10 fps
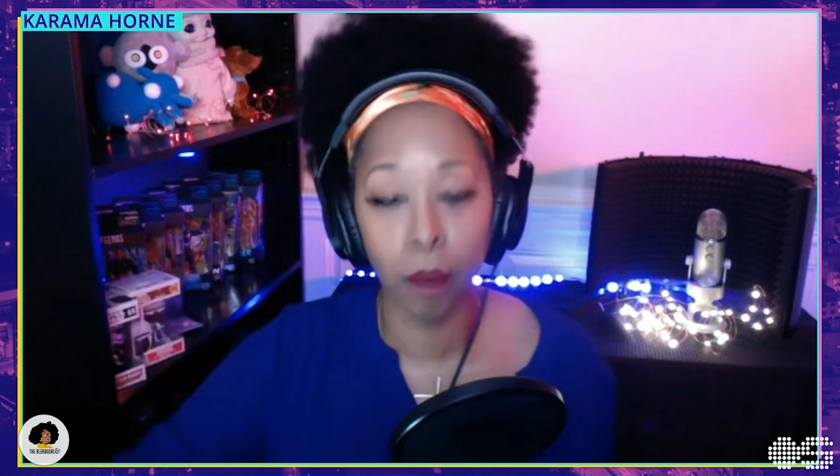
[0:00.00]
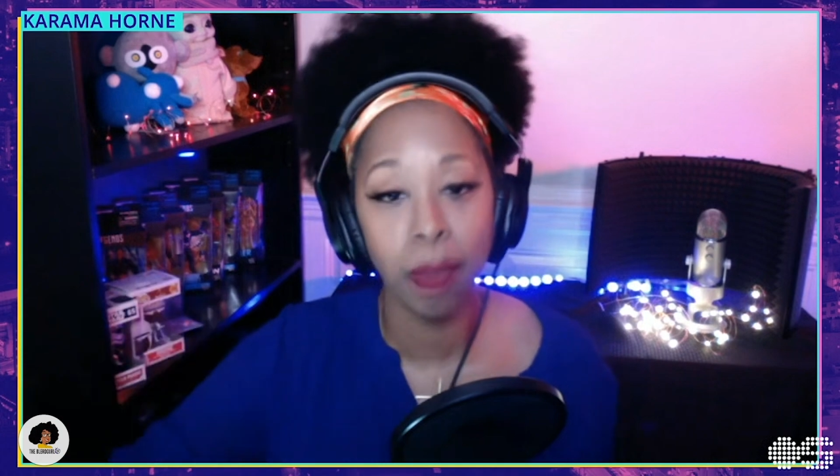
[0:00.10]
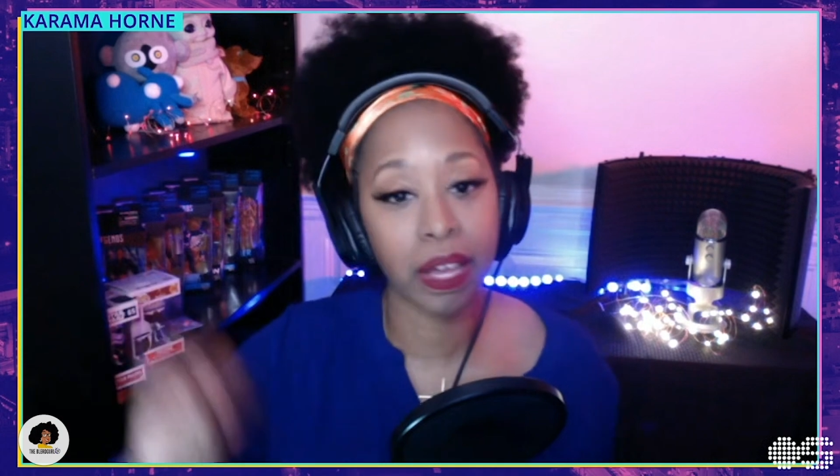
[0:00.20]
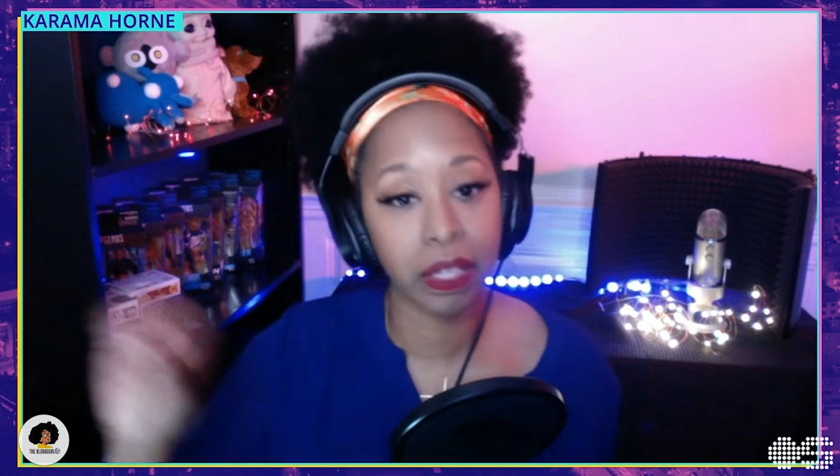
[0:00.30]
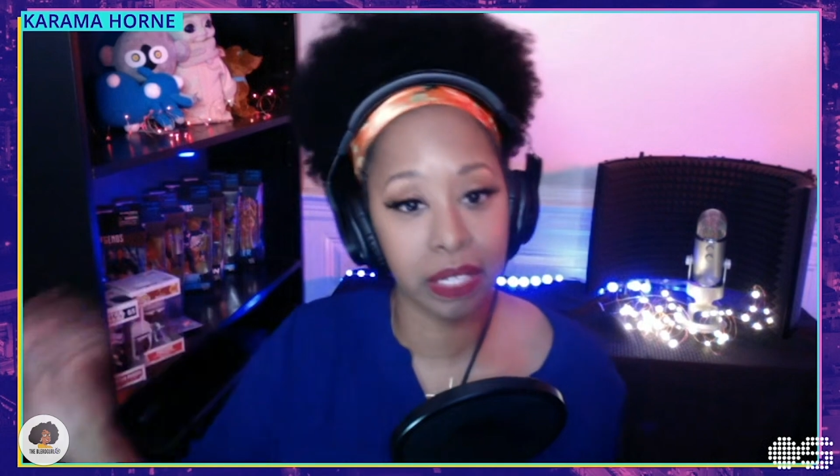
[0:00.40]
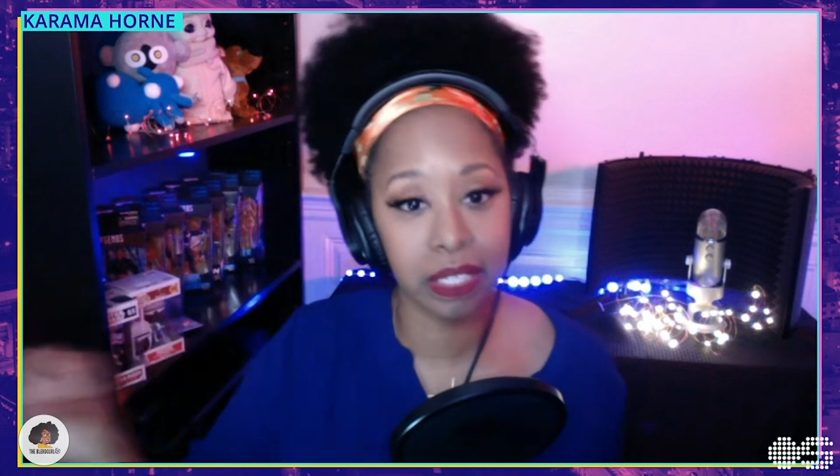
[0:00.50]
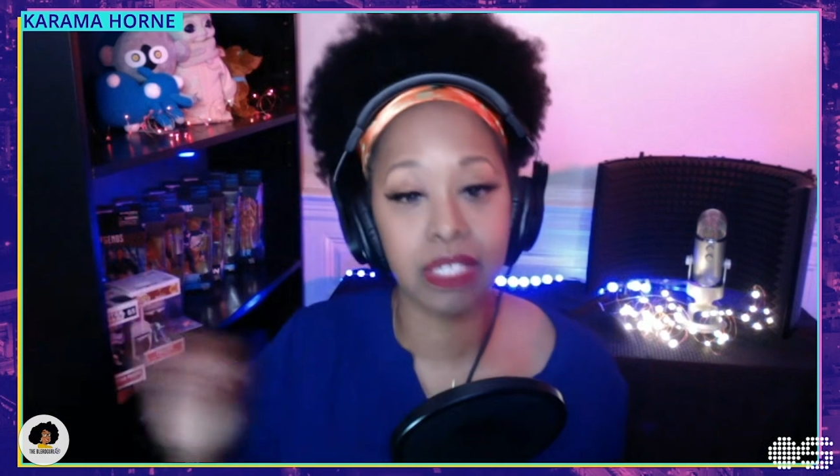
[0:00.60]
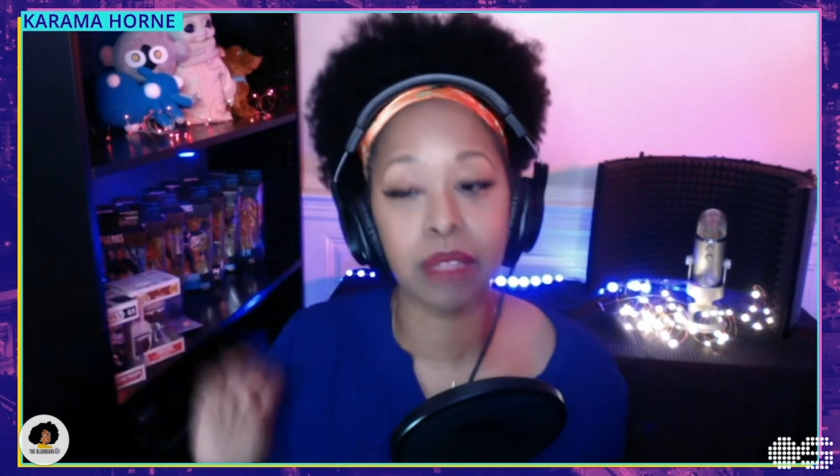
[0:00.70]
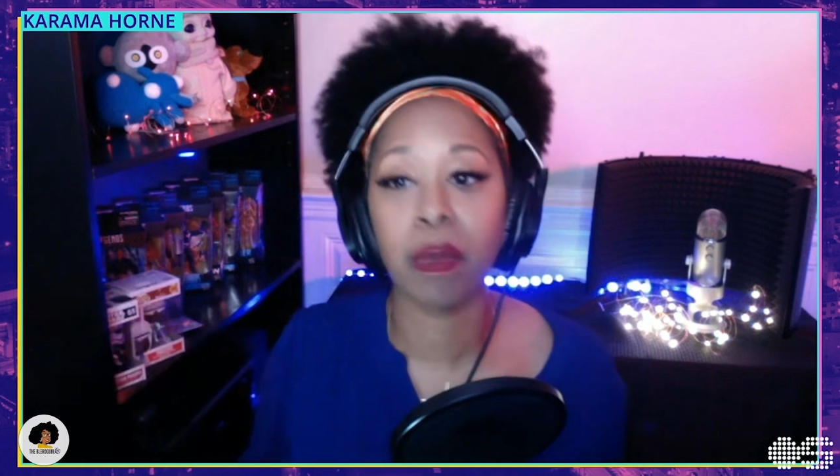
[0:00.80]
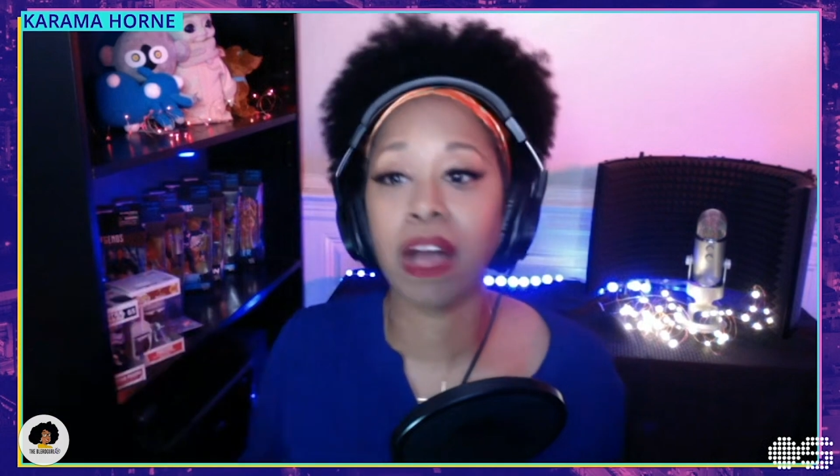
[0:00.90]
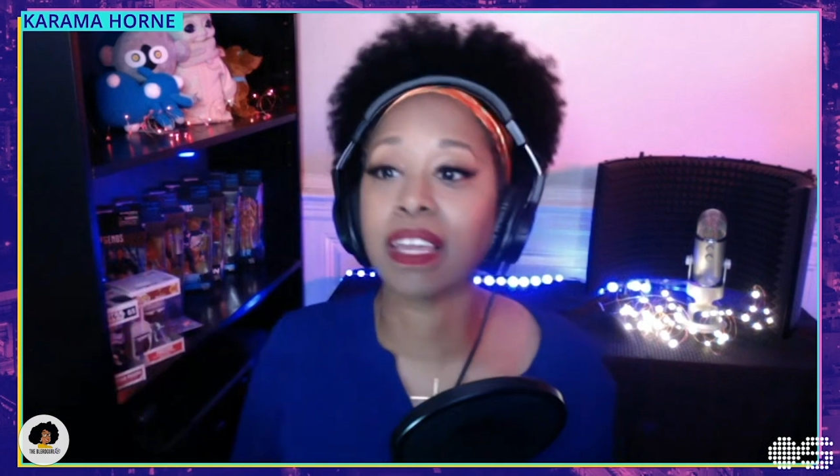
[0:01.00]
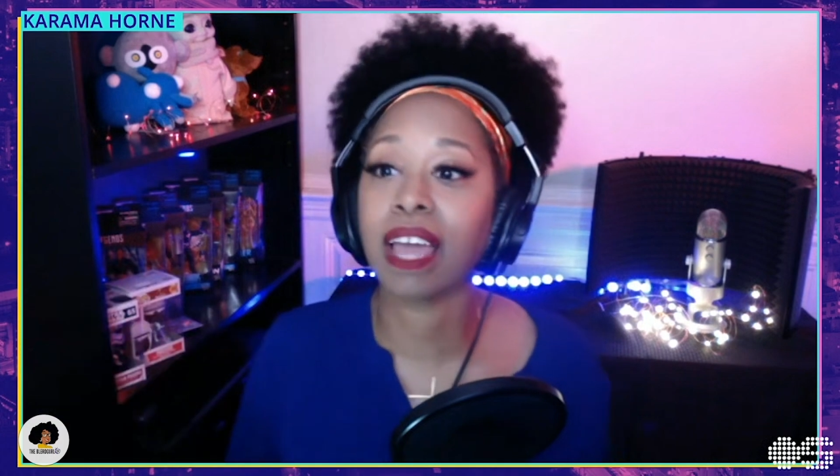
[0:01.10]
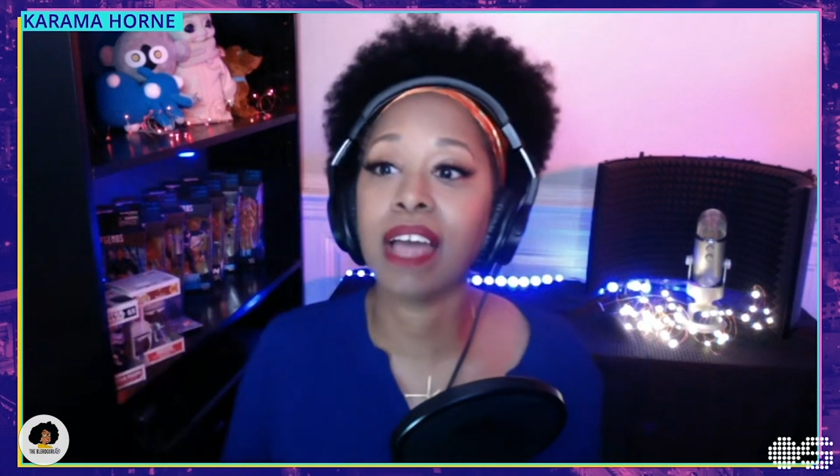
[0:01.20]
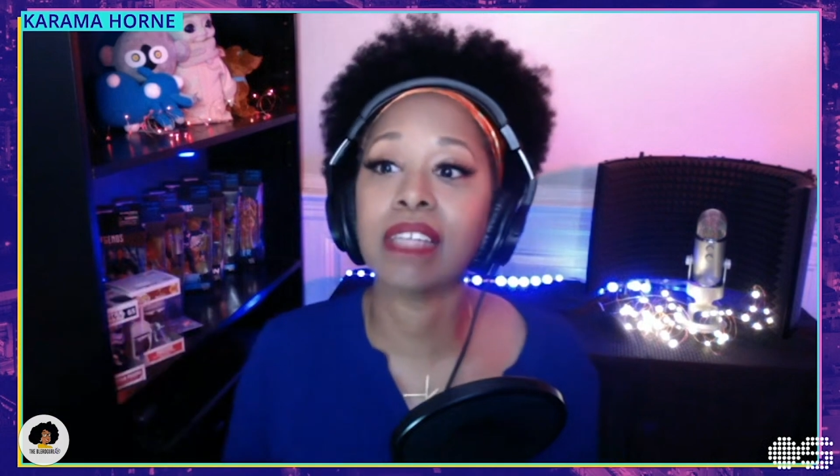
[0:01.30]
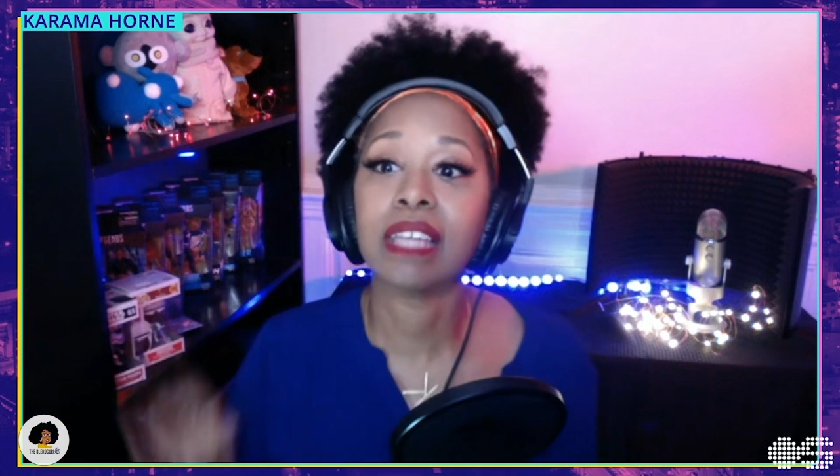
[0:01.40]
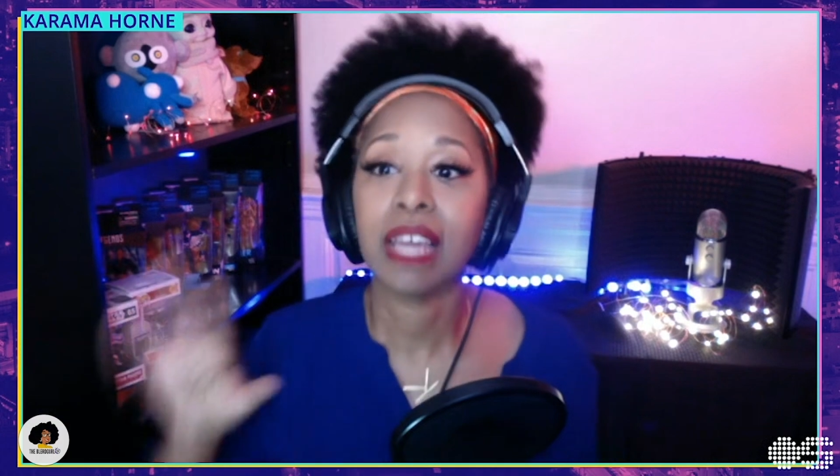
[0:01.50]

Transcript: back and listen to the podcast